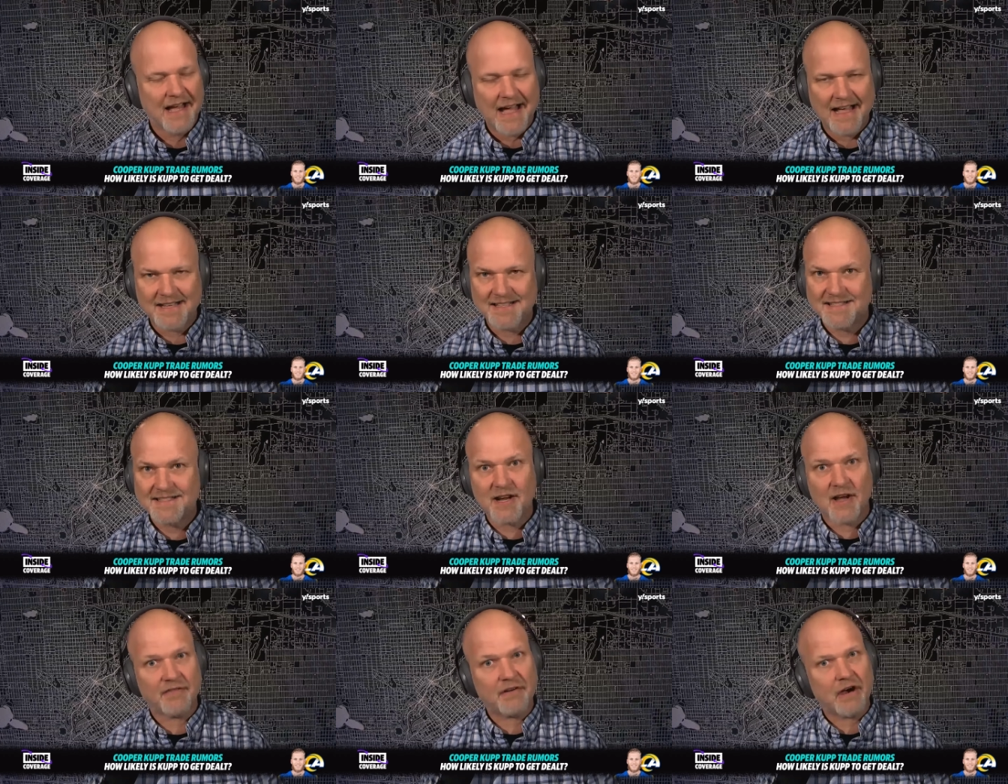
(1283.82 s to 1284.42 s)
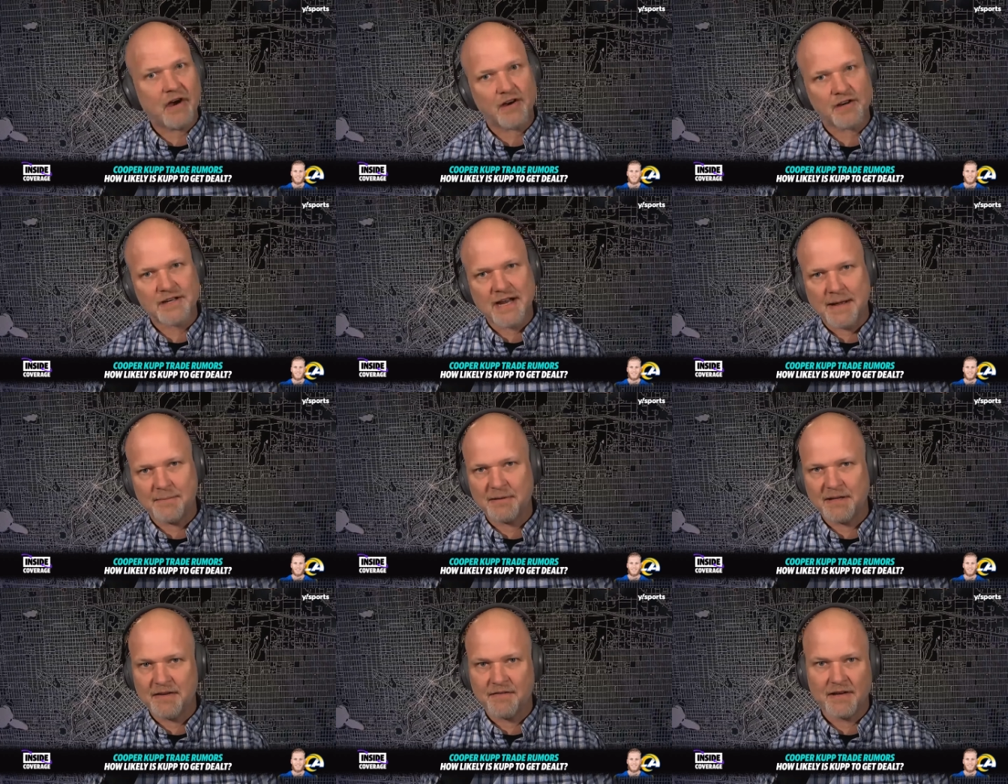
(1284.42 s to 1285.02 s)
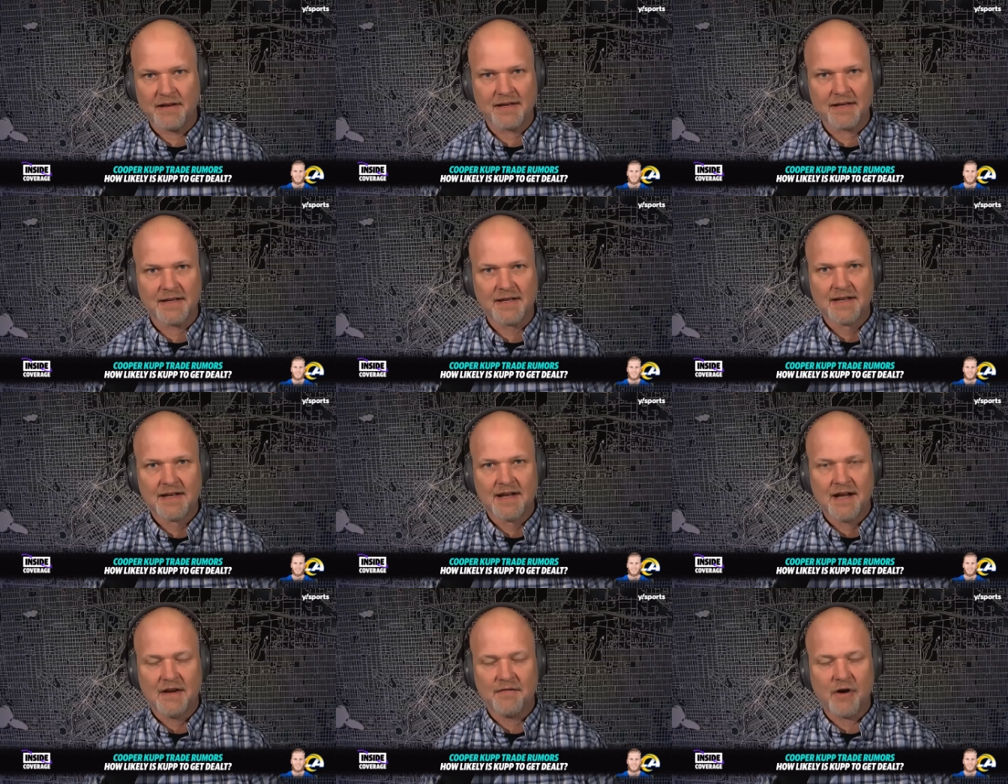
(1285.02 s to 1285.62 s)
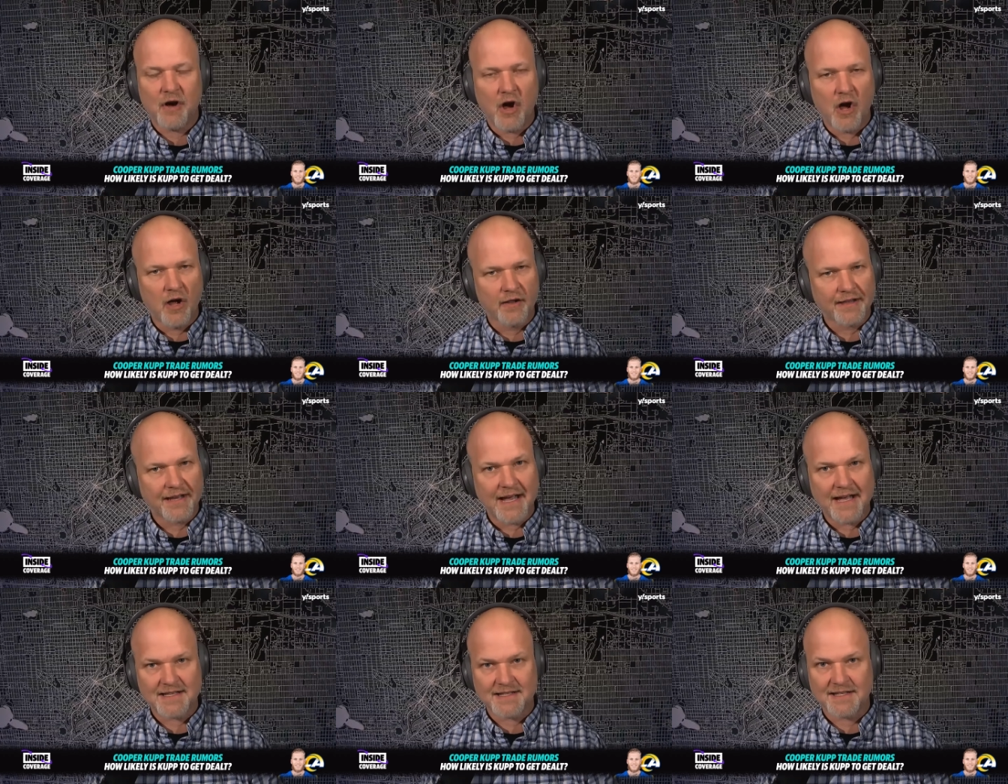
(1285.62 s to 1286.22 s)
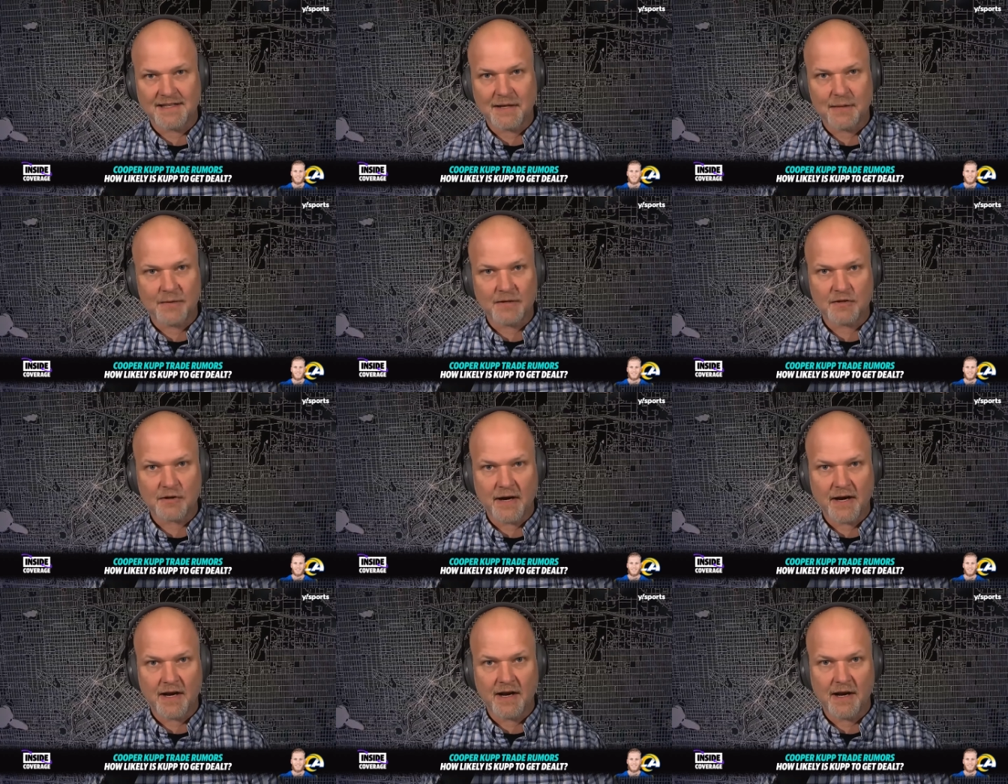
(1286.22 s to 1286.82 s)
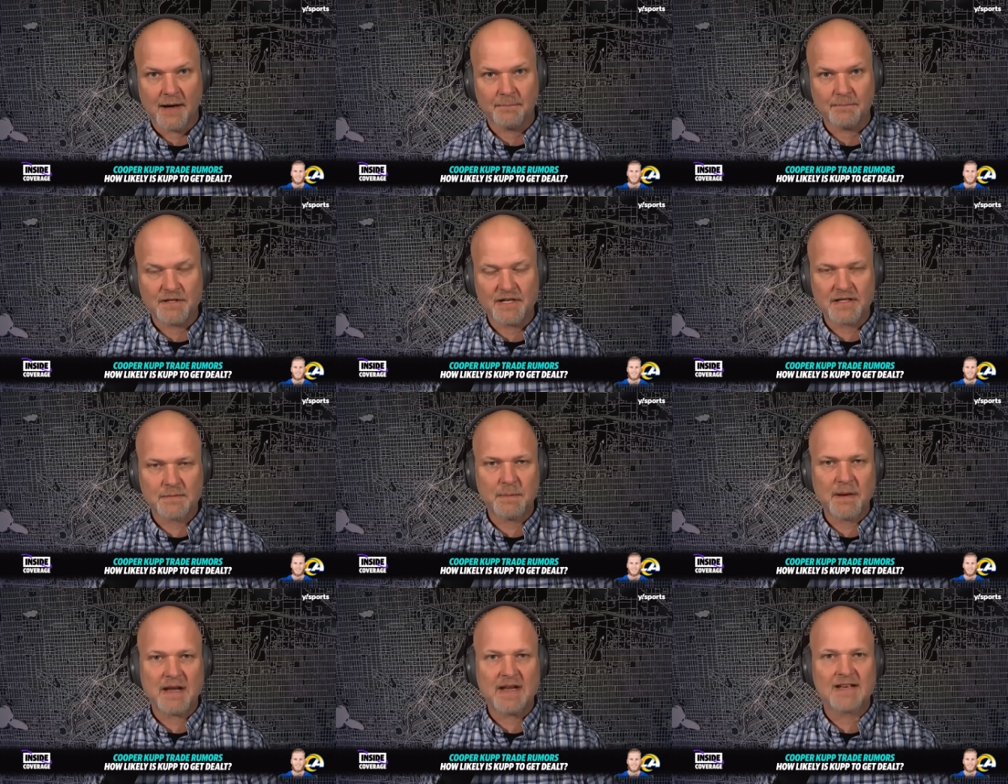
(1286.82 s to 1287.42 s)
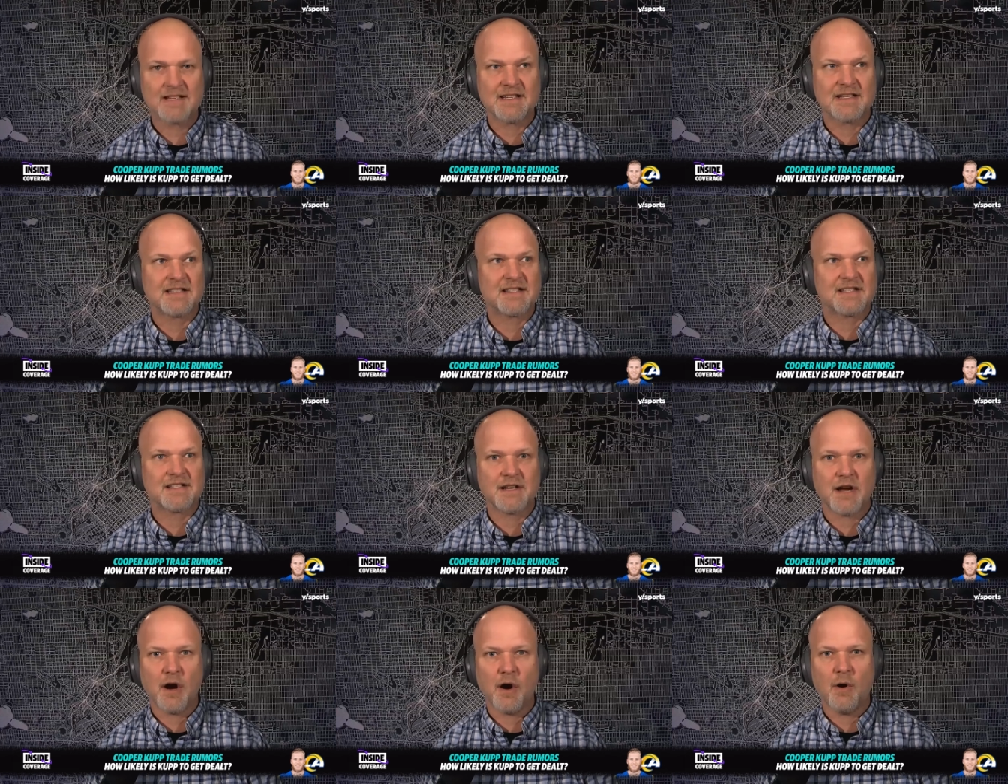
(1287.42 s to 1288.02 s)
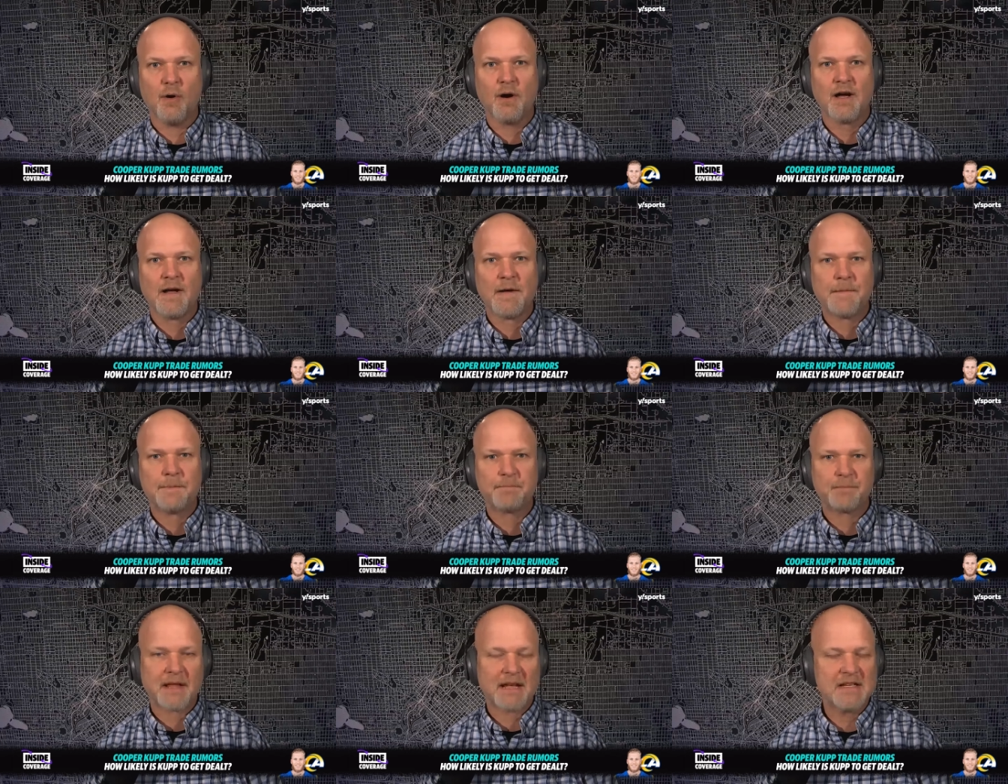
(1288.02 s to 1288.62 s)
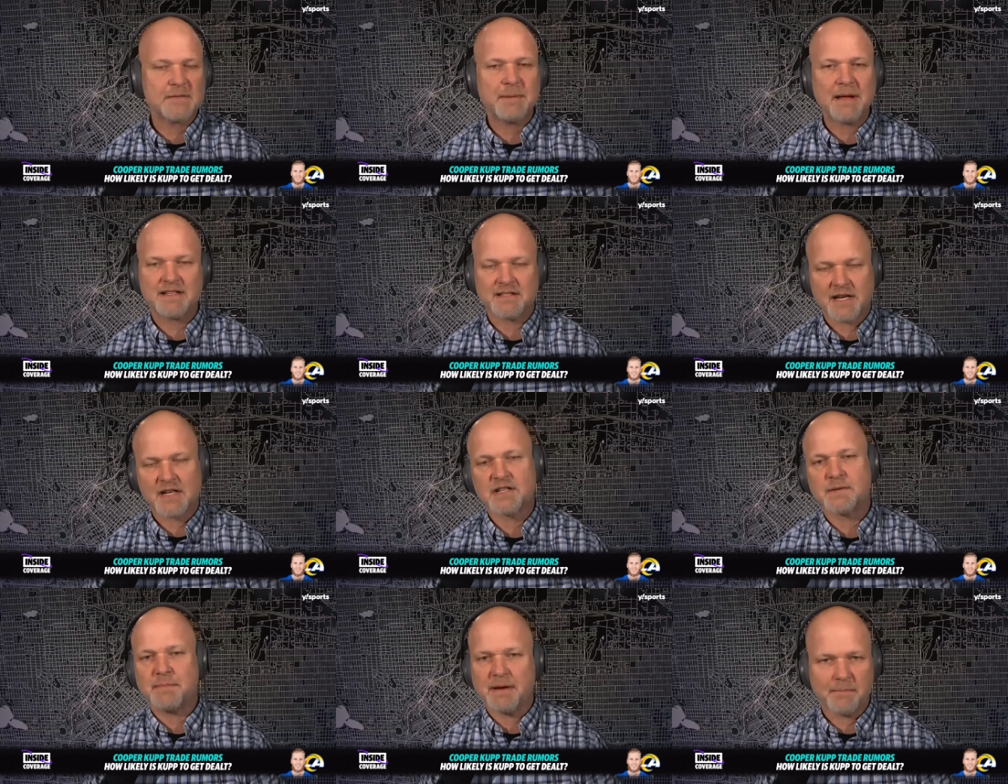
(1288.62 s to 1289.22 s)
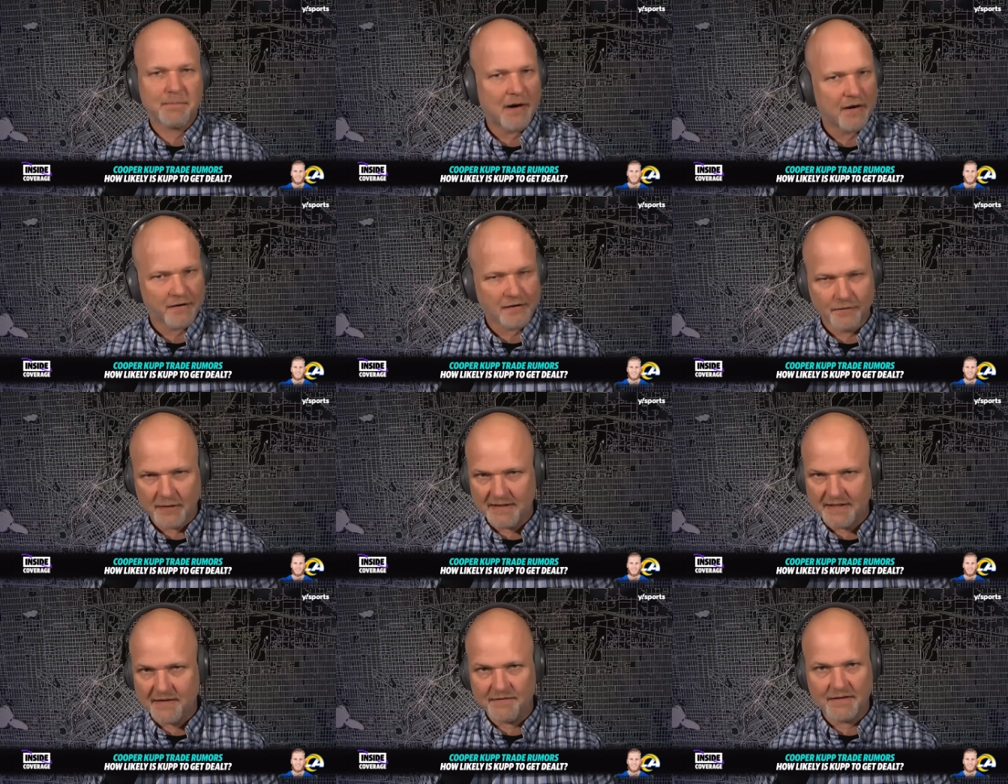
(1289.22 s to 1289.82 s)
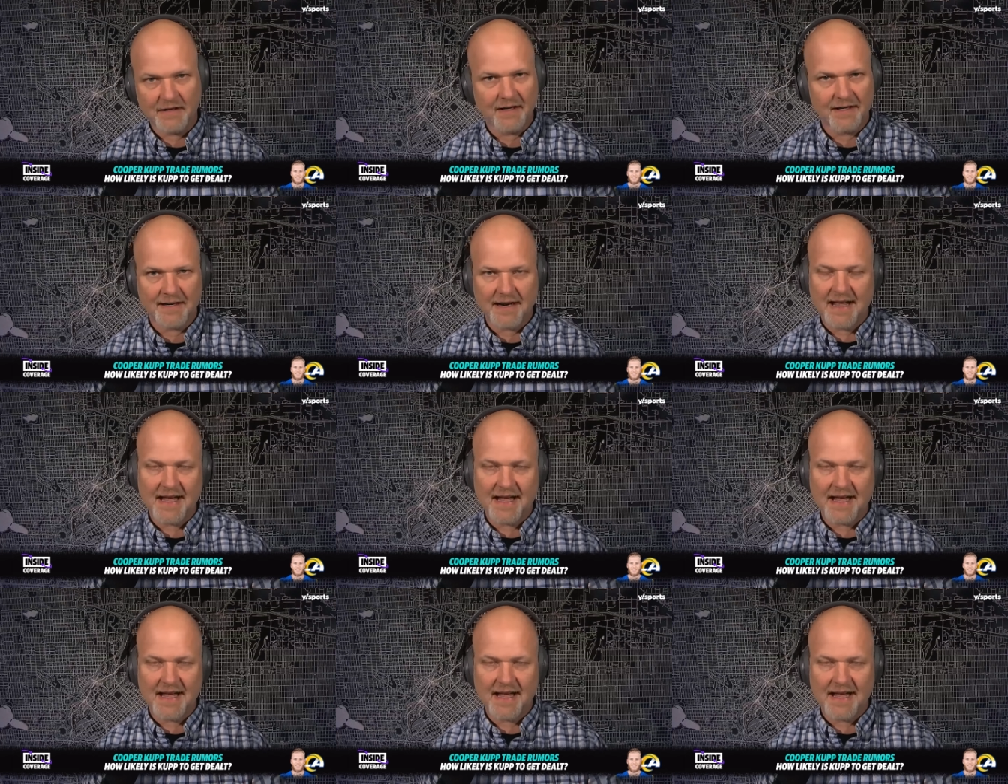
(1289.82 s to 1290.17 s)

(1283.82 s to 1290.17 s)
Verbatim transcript: I still have a hard time believing of all the guys that they would trade Kupp, just because it's so, he's been such a big part of what they've done.